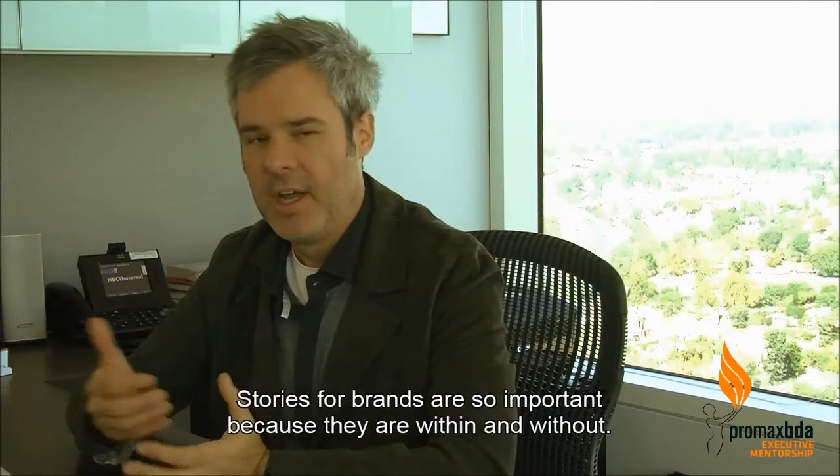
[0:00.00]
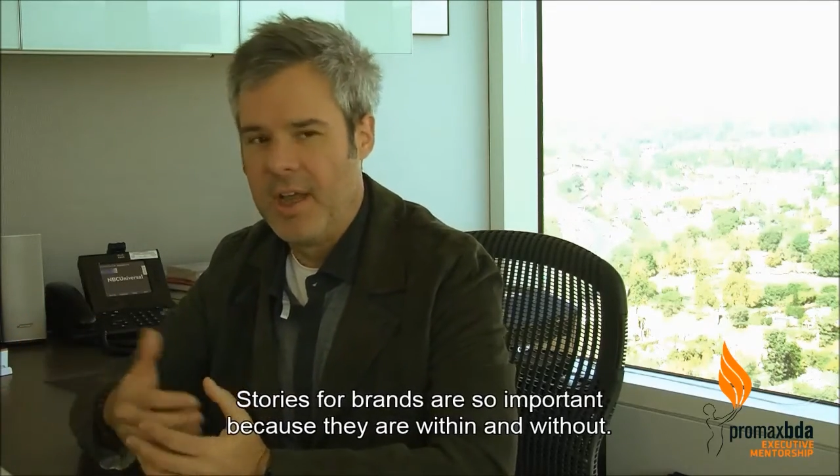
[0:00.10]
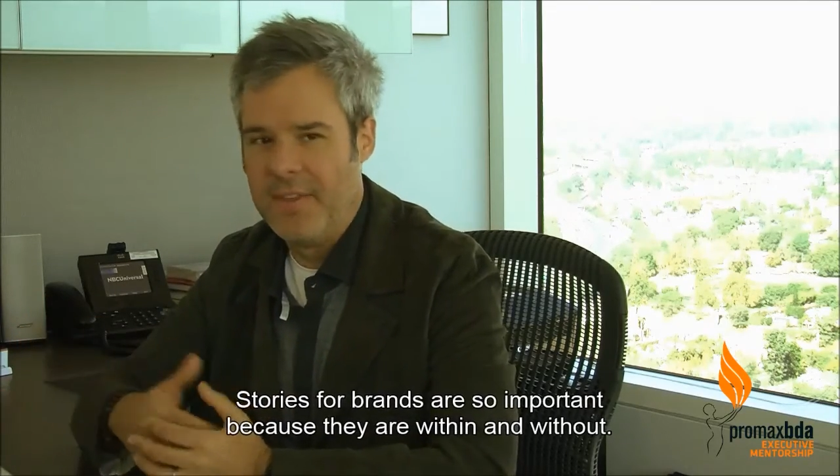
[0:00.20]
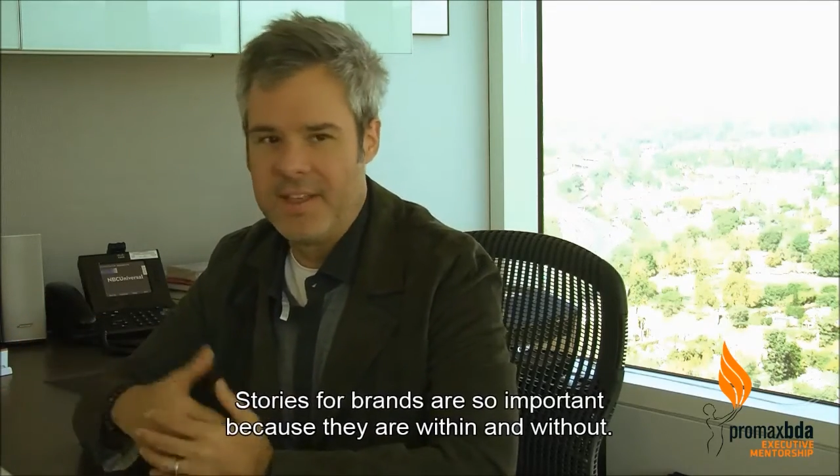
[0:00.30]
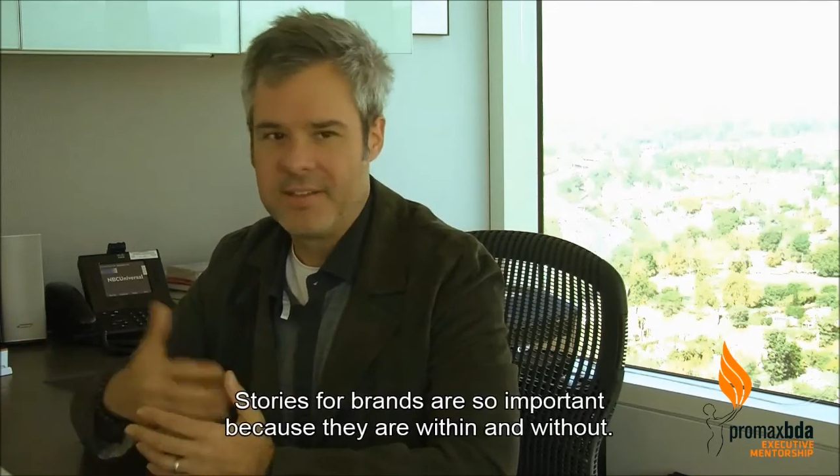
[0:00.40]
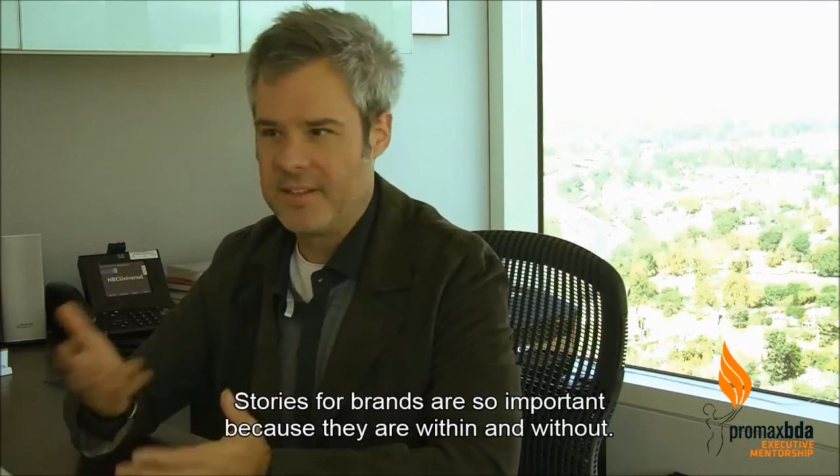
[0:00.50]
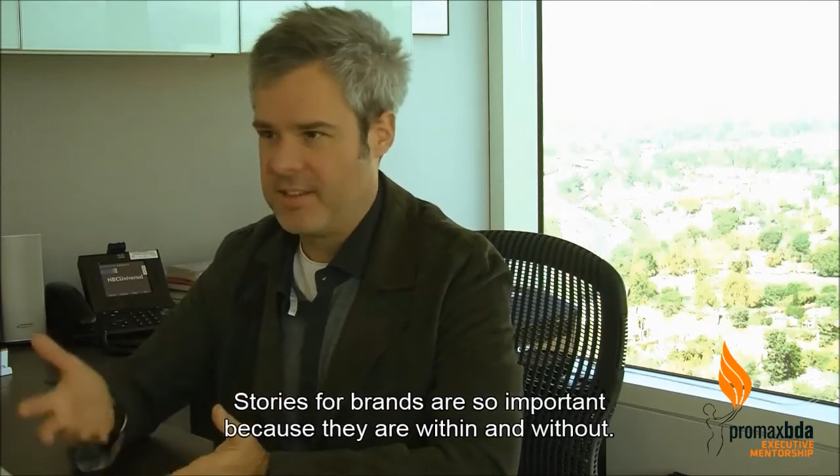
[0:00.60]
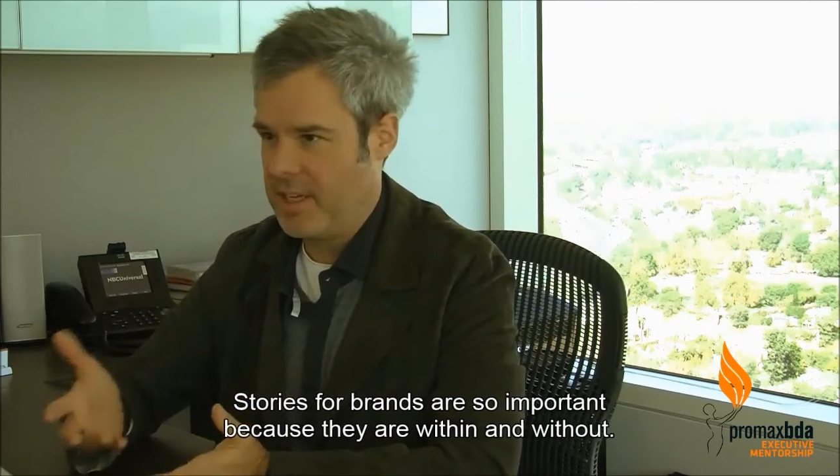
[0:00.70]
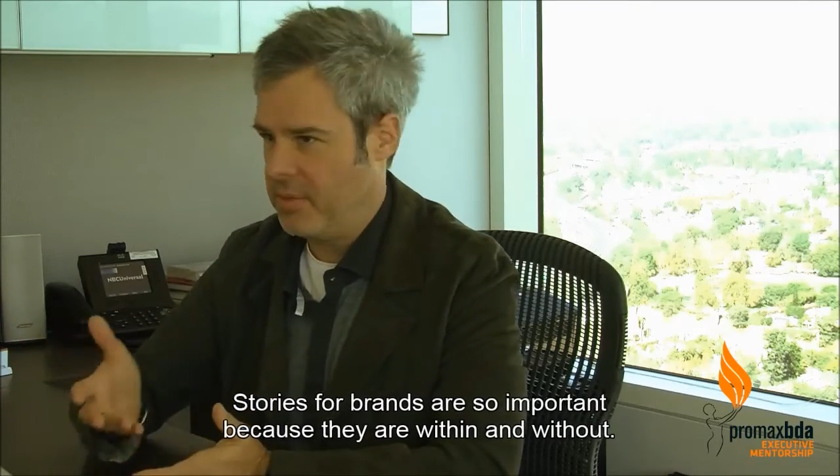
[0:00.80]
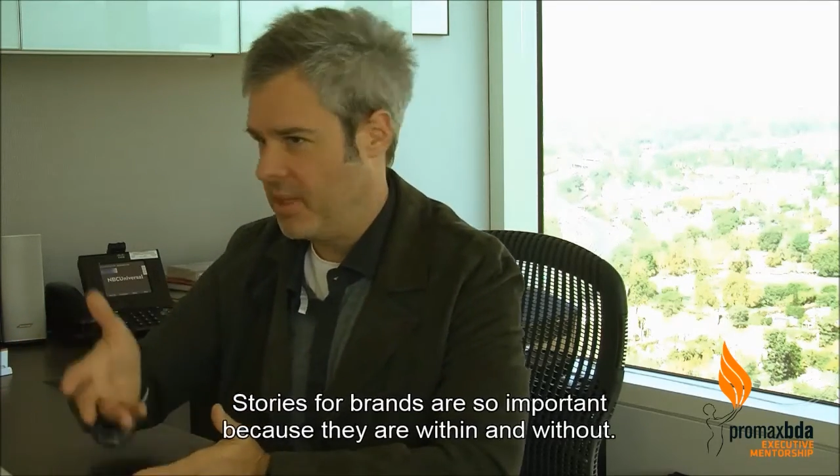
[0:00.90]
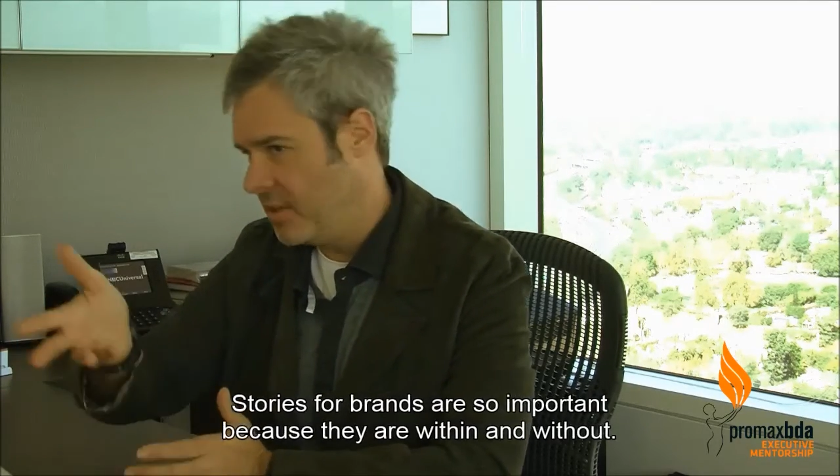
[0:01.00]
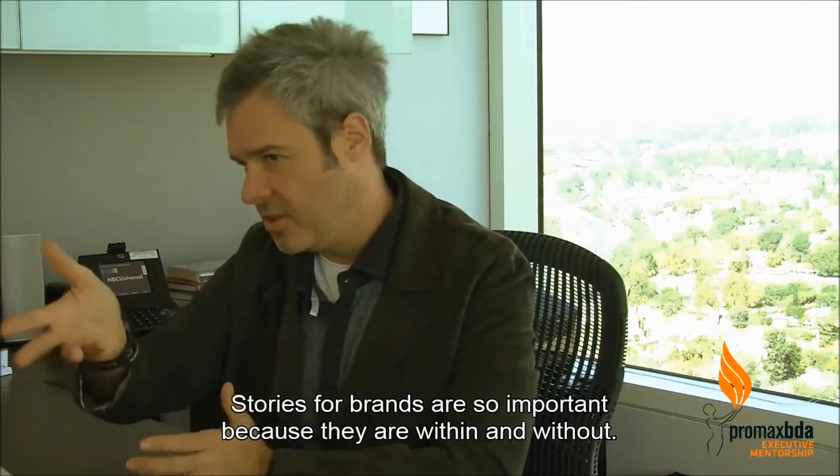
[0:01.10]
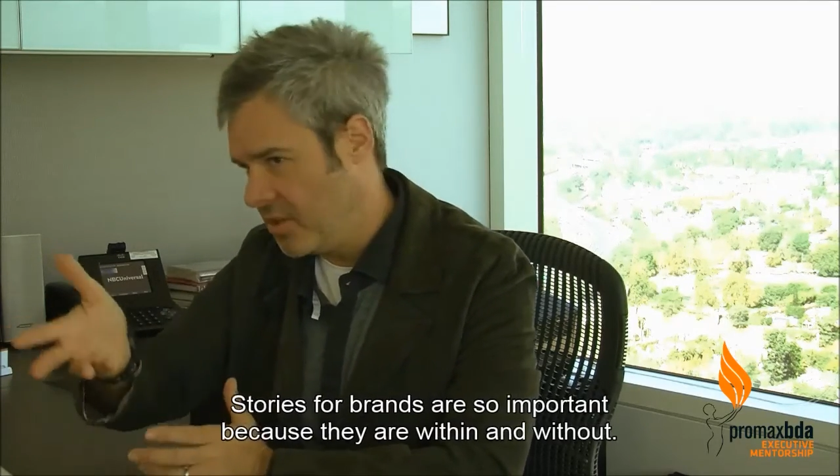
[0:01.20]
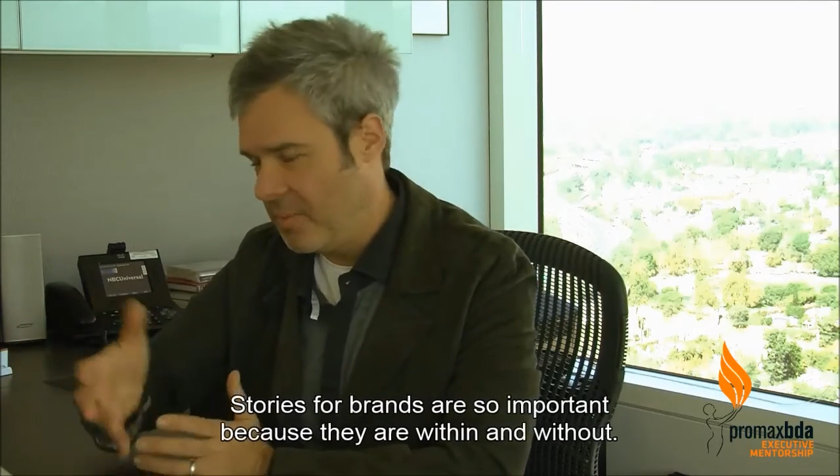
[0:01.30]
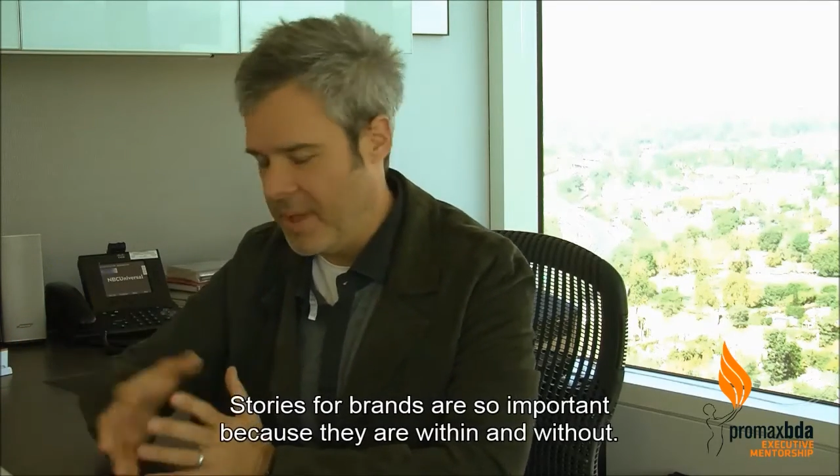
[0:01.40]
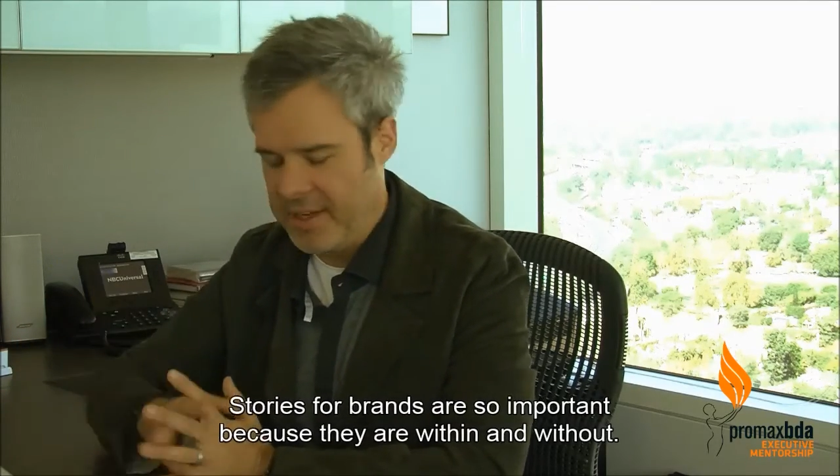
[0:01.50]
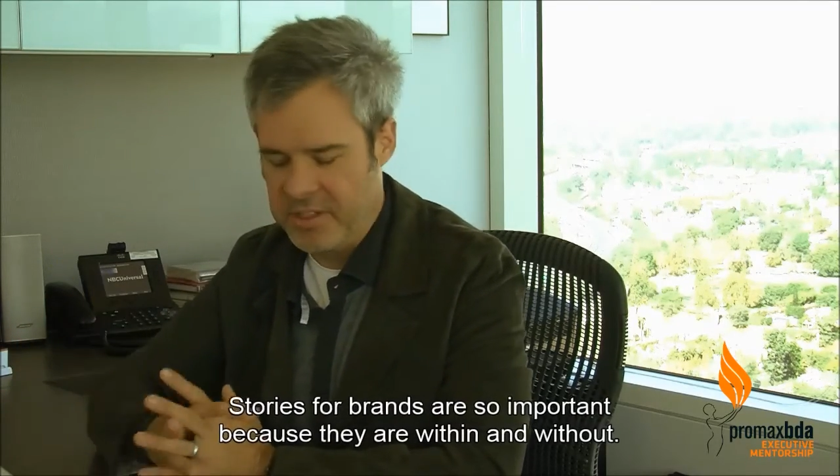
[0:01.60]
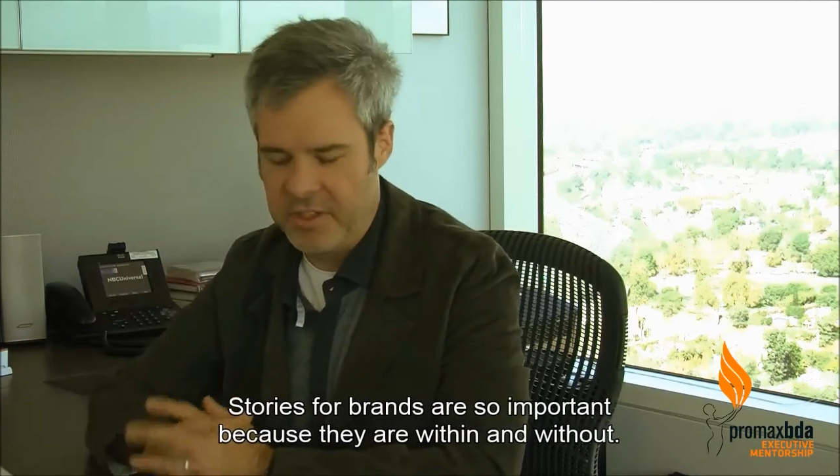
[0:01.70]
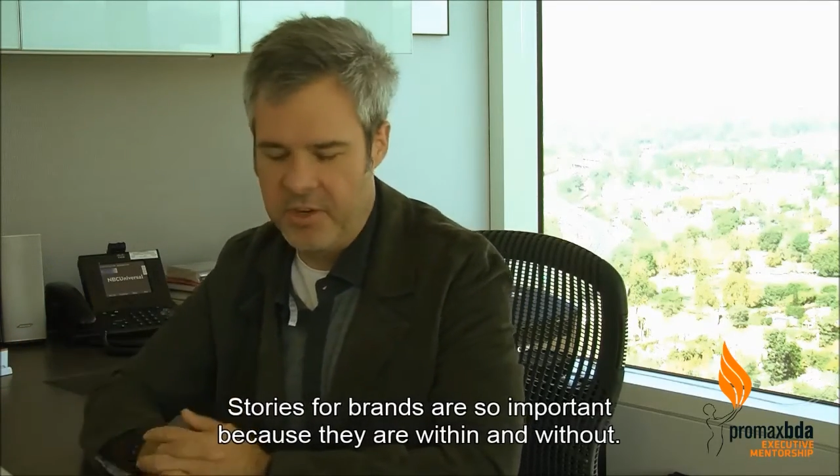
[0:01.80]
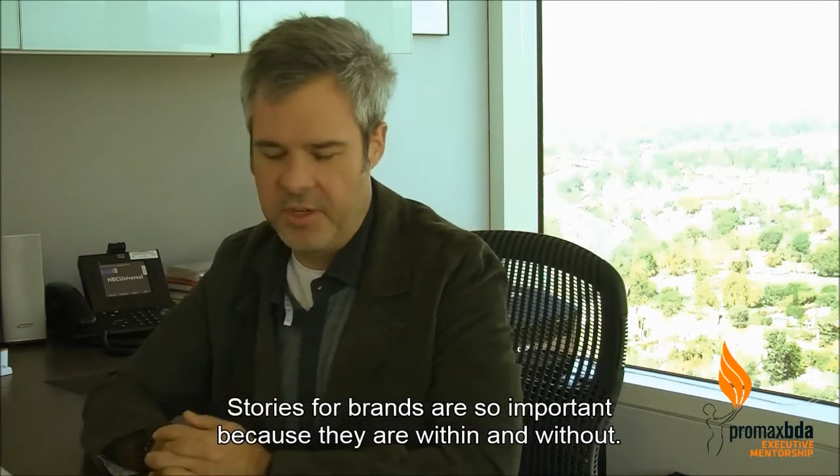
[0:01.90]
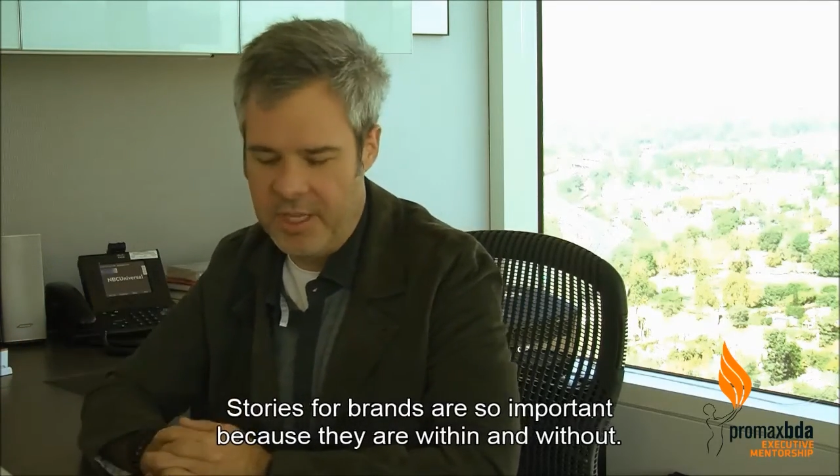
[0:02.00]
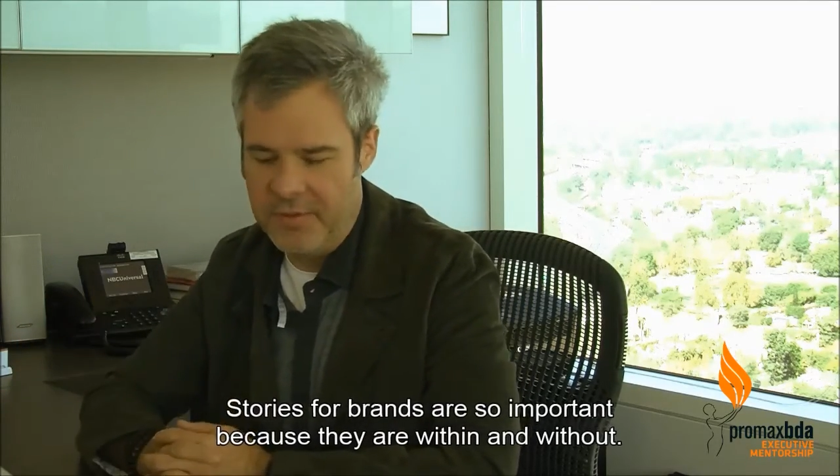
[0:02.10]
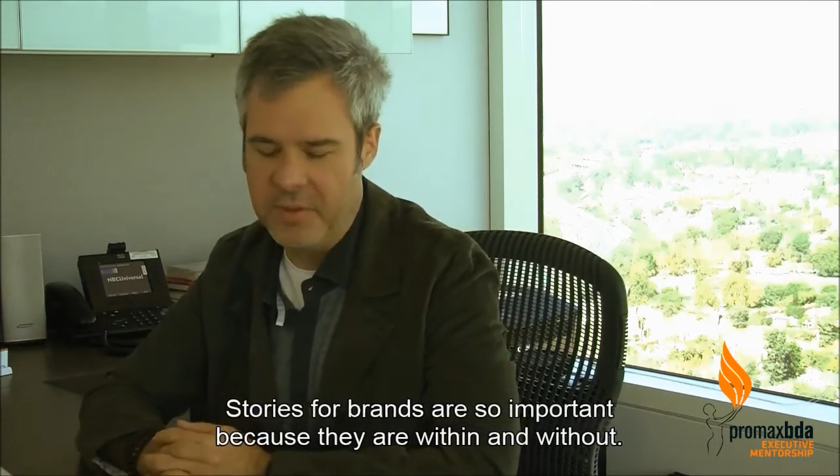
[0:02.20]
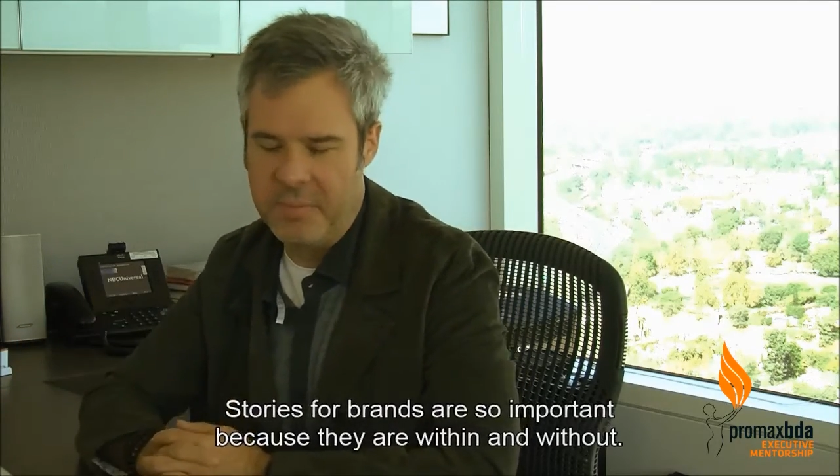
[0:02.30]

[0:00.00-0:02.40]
And that's the same thing to go back to your even